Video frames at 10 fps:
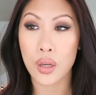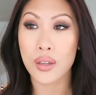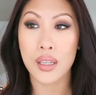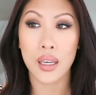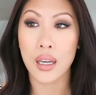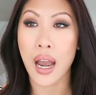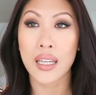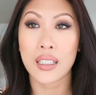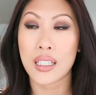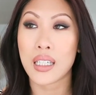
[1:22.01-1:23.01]
So I was like,
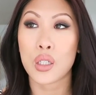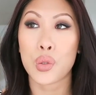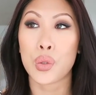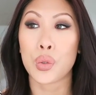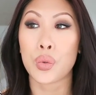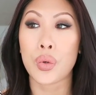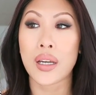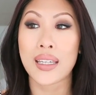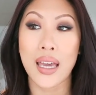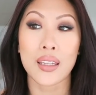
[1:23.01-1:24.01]
I need
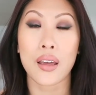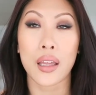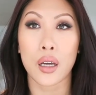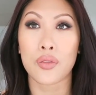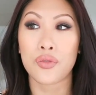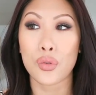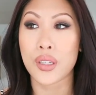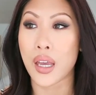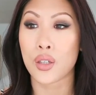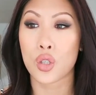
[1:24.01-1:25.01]
to get like a full
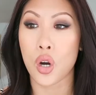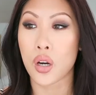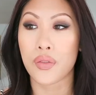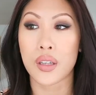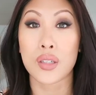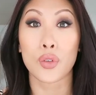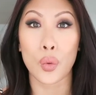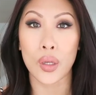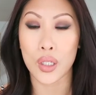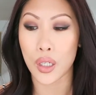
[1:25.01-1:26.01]
size jar of this
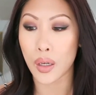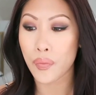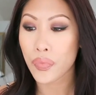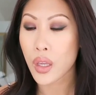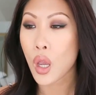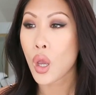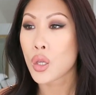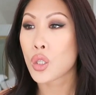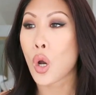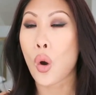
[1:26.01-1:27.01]
for winter.
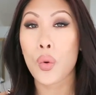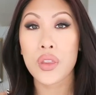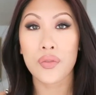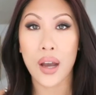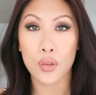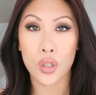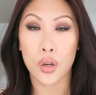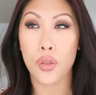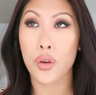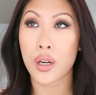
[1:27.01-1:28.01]
So with the
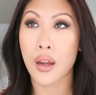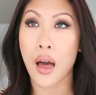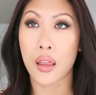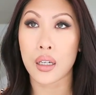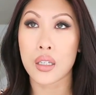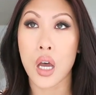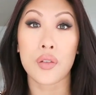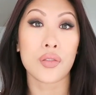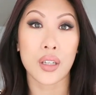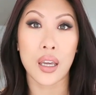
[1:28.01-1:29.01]
voucher, $30
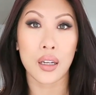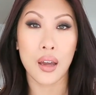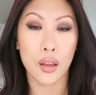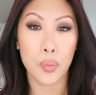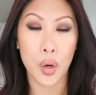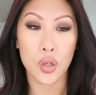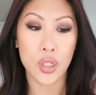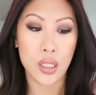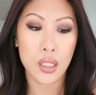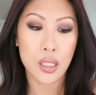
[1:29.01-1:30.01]
off of an $80
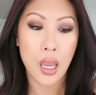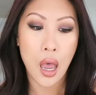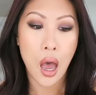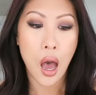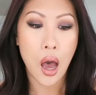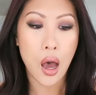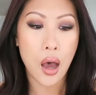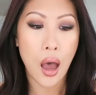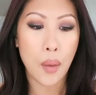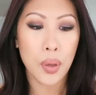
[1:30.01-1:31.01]
purchase,
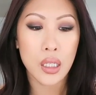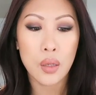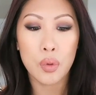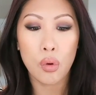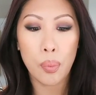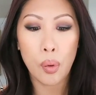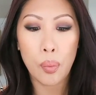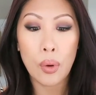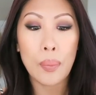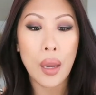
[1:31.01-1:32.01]
uh, I picked up the Rep
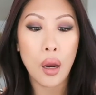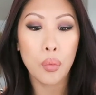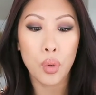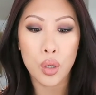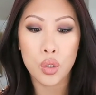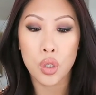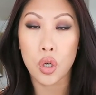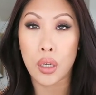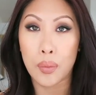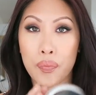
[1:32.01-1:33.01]
Repair Moisture
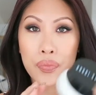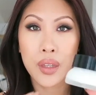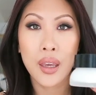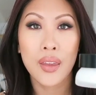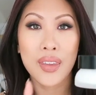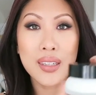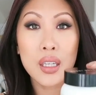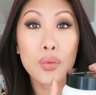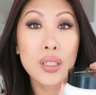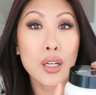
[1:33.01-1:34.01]
Cream. This
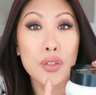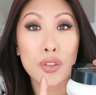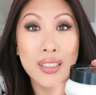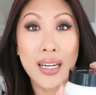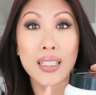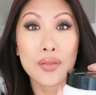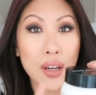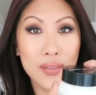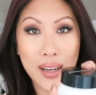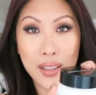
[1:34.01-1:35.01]
thing retails for
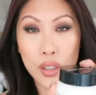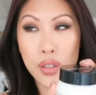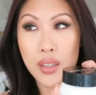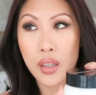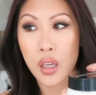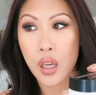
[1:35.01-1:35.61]
$95.